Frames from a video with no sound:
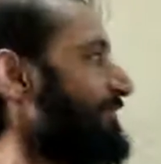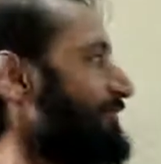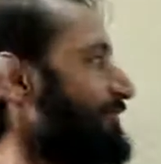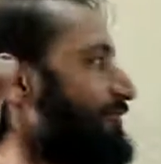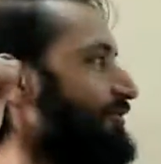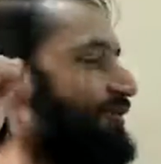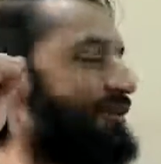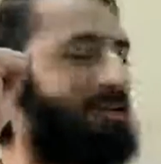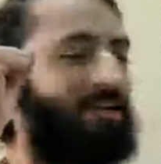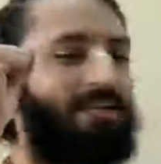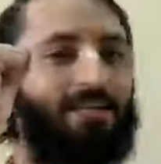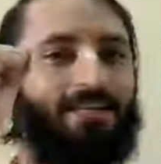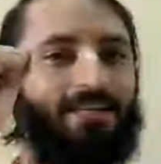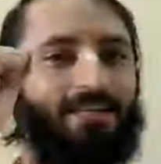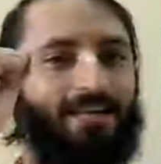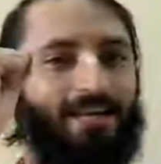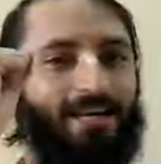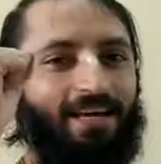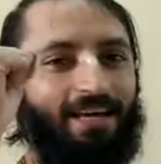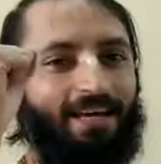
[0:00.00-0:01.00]
a little
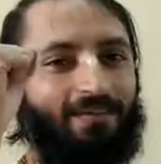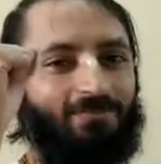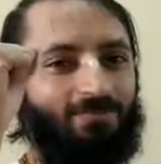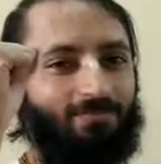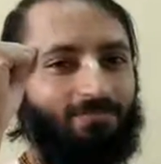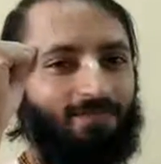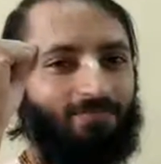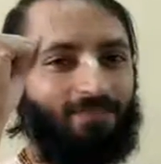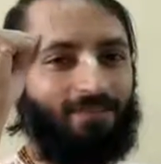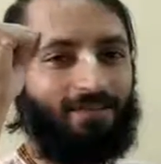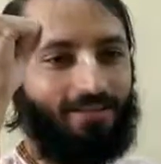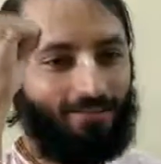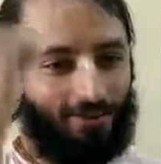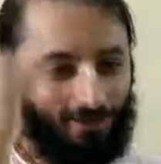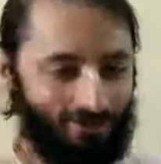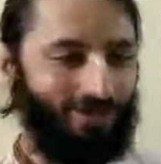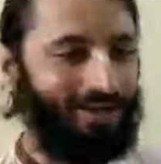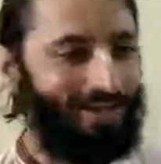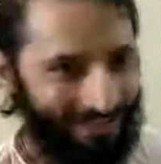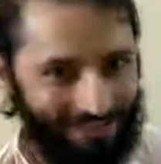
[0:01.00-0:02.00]
careless or something,
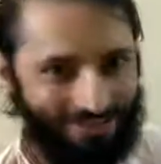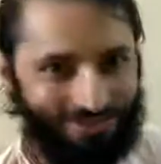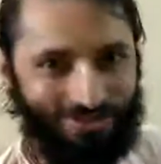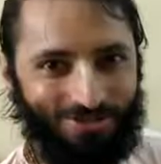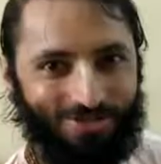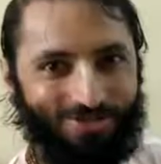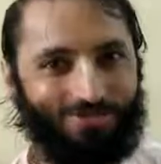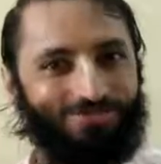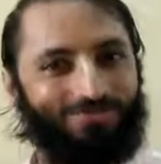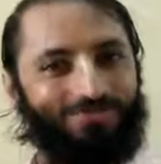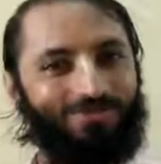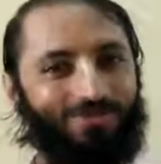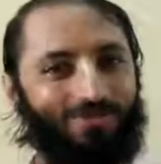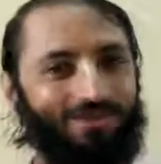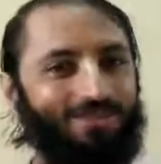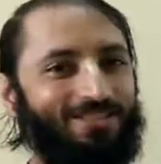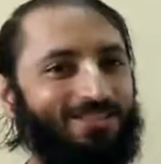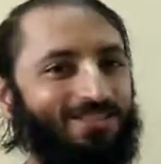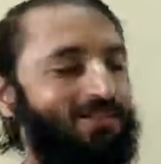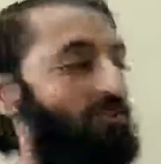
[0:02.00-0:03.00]
you again
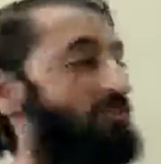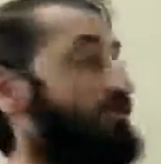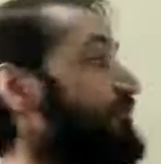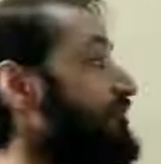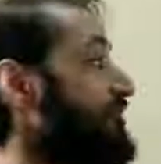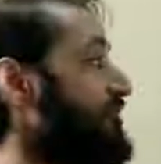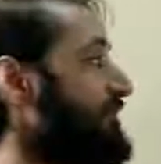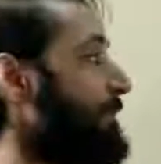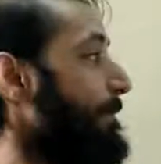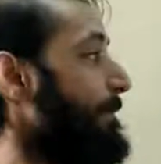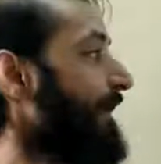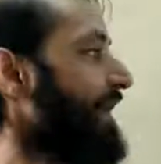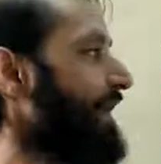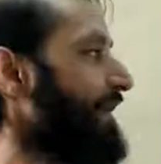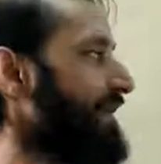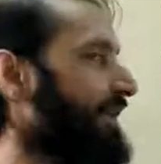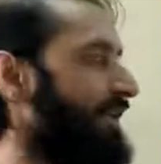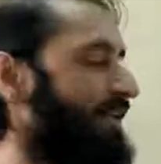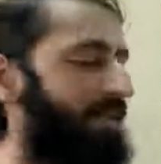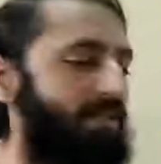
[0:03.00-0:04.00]
falls down. Just
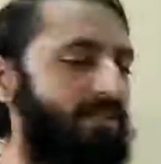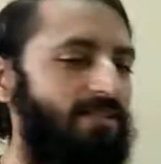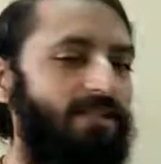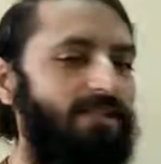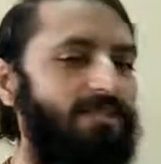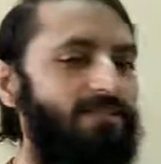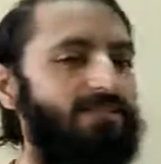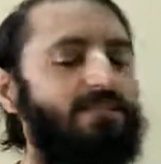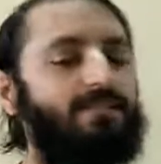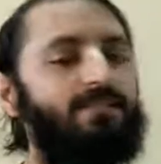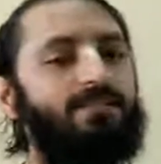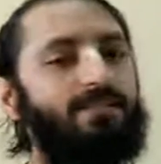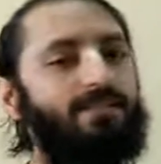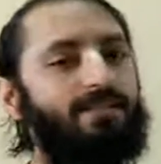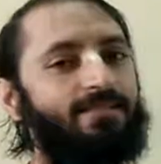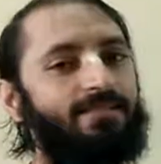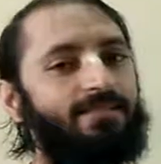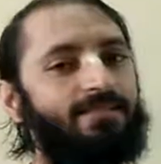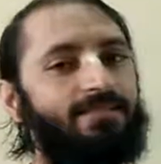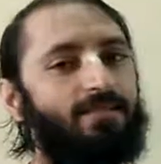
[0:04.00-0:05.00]
maintaining that stage is
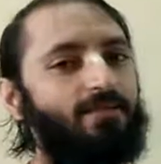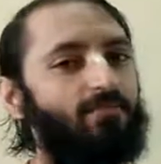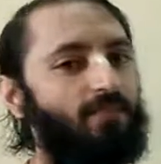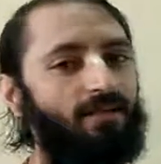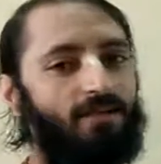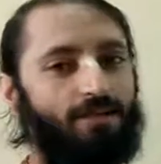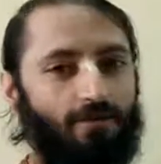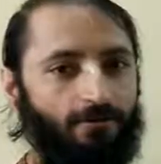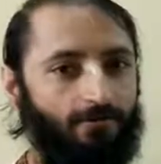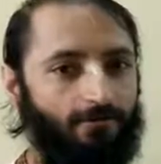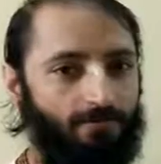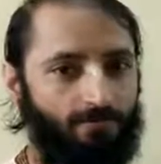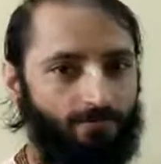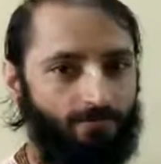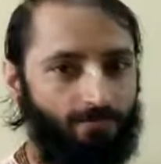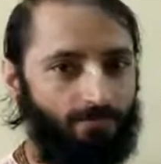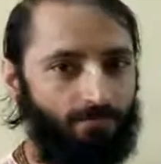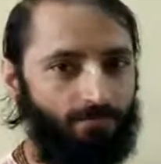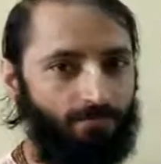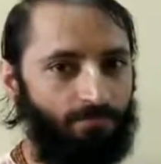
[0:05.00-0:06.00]
extremely tough.
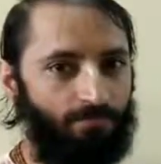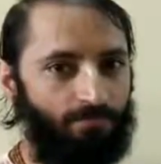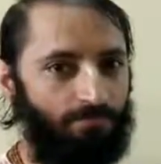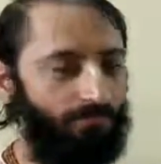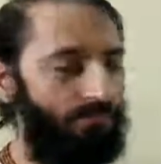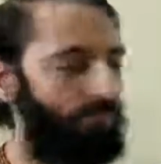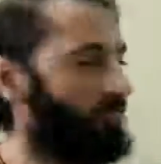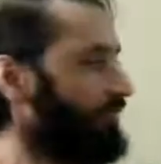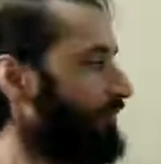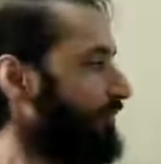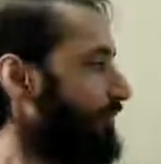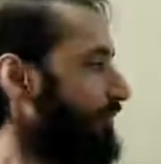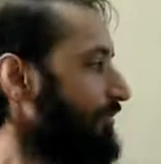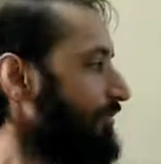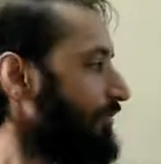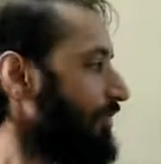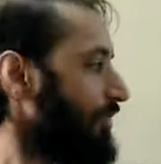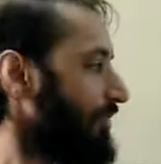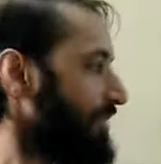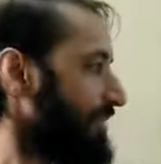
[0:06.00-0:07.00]

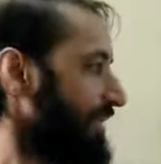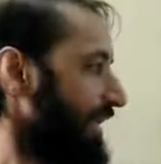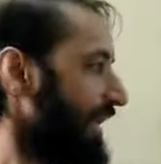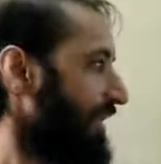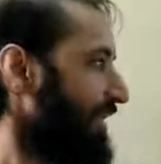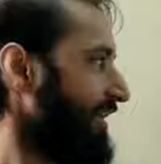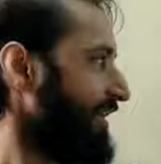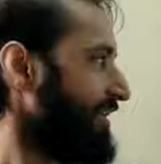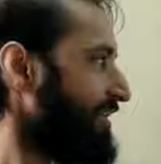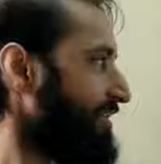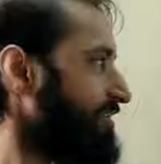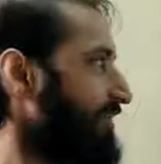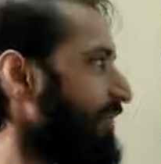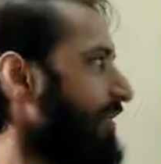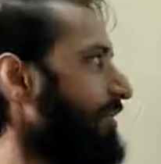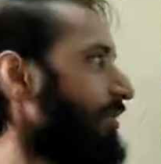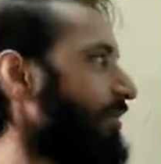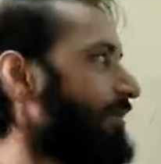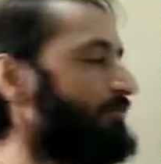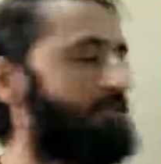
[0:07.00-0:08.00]
Chant Hare
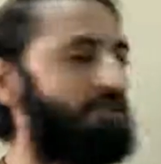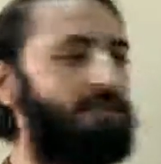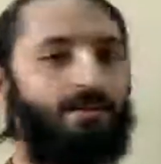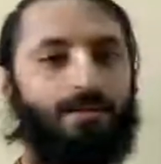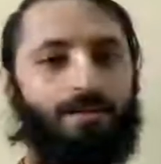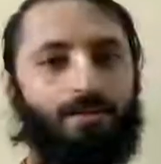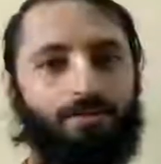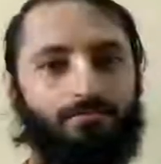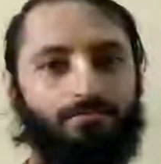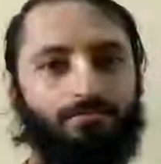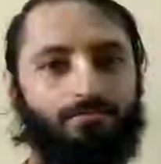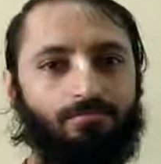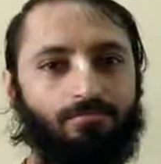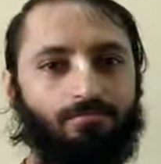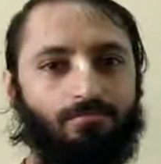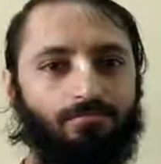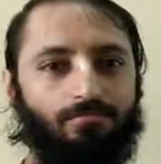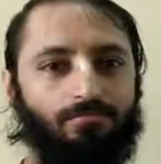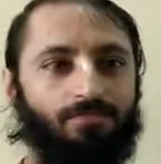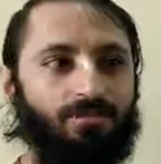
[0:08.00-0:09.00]
Krishna immediately.
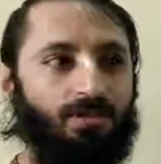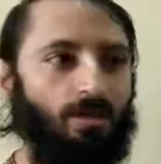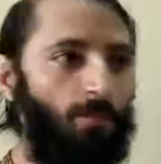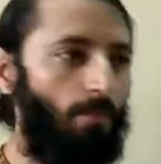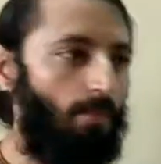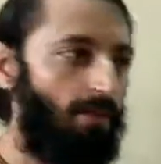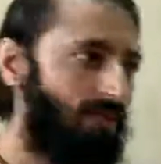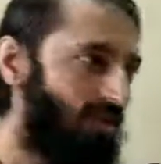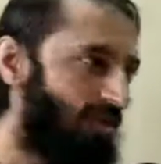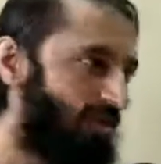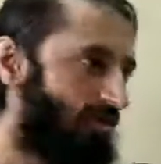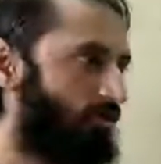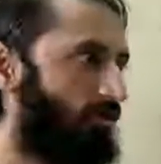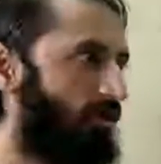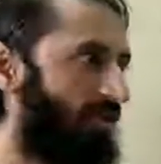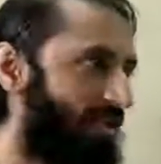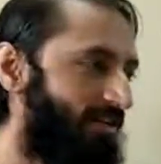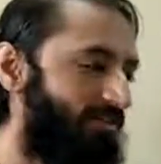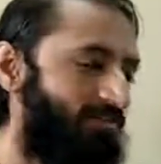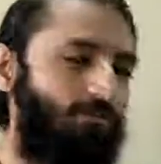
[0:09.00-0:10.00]
But then you
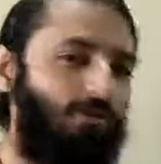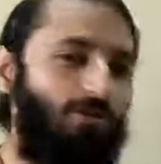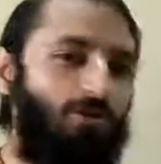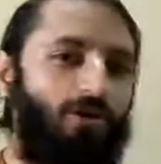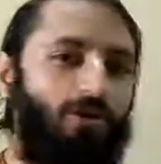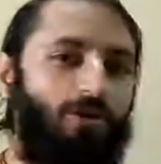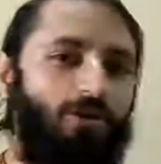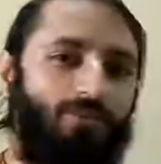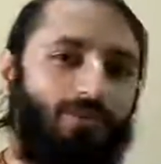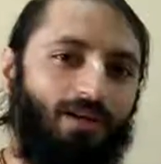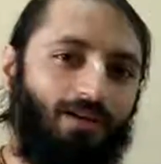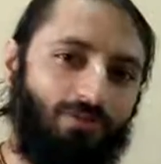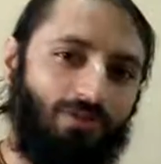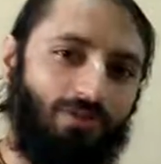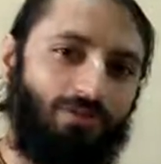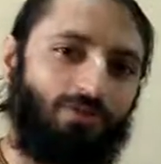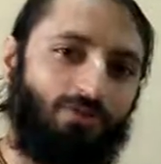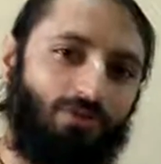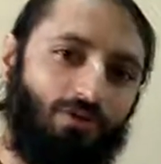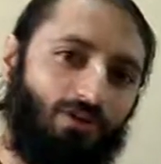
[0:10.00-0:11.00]
again fall down. Why?
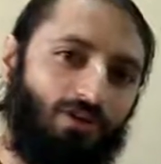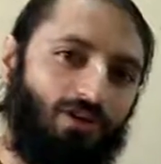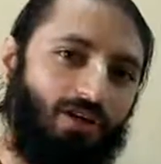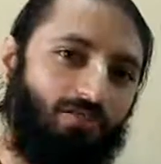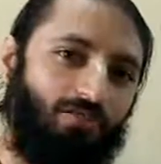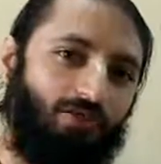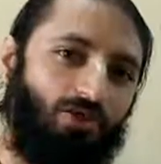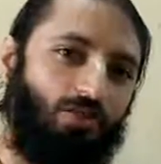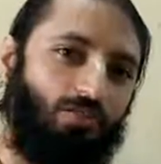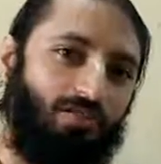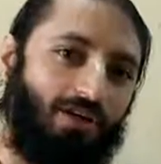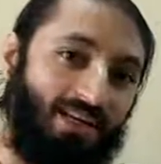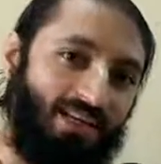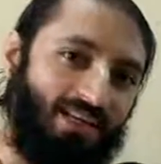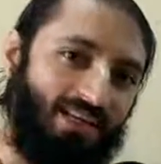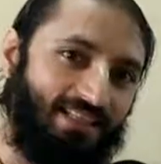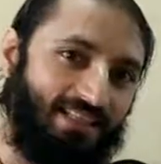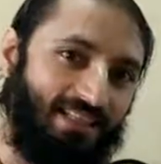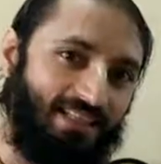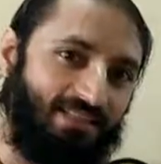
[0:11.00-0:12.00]
Because you are not able to
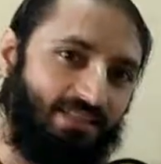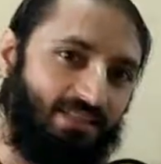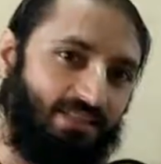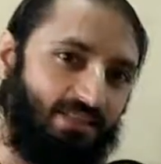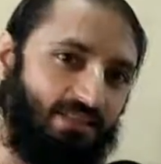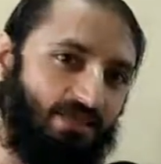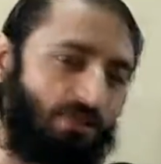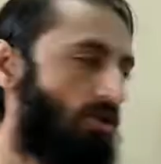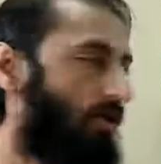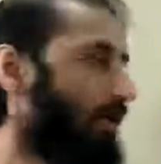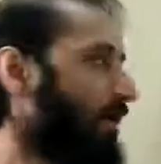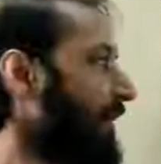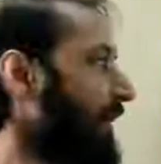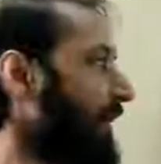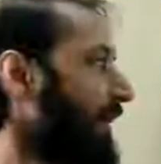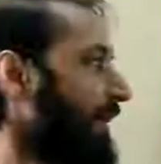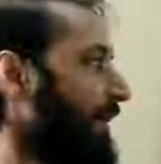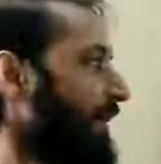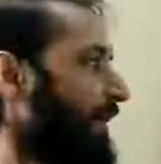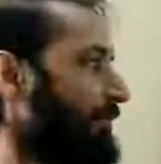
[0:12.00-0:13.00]
maintain that stage.
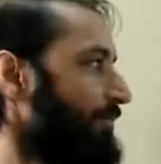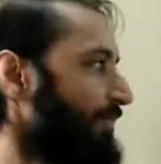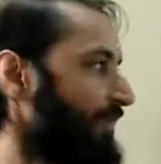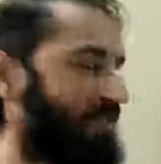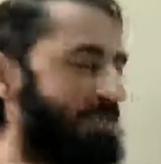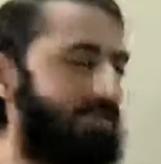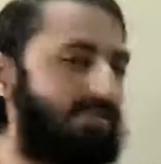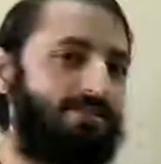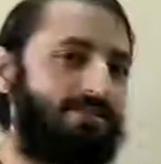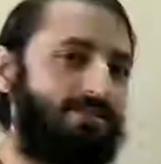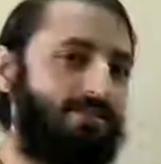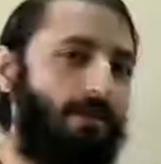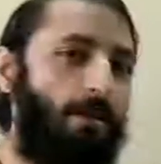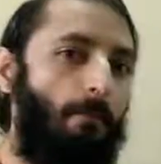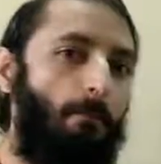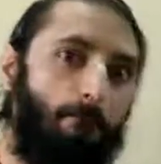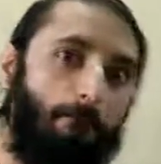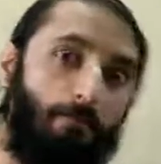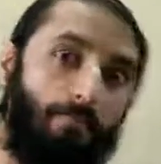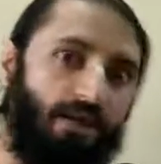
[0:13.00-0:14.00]
Coming is
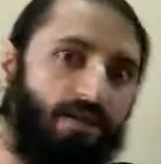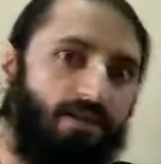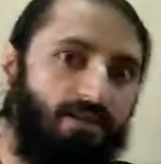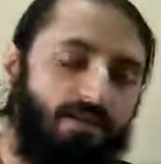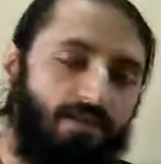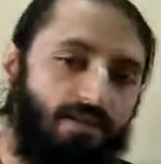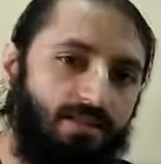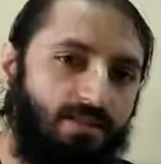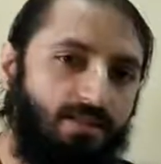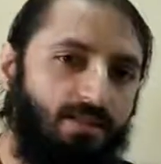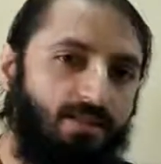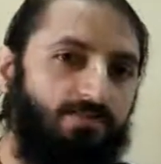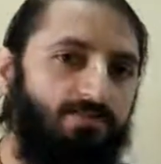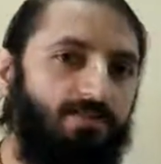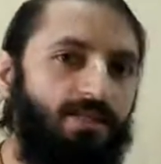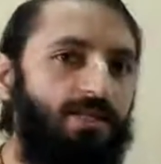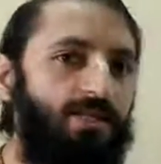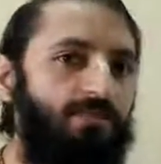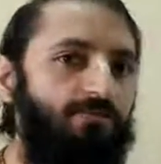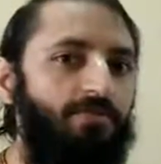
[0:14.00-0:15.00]
easy. Maintenance is
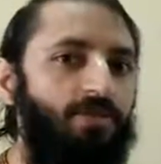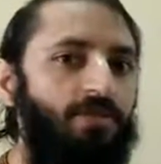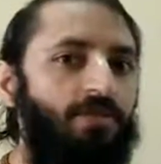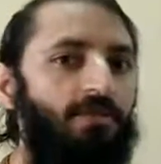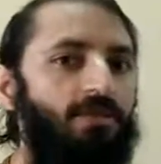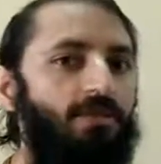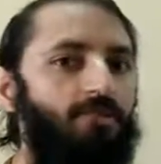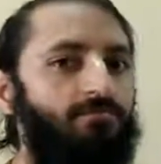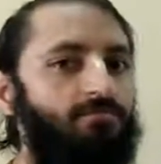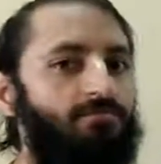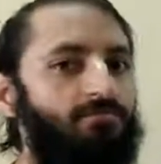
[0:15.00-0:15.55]
very difficult.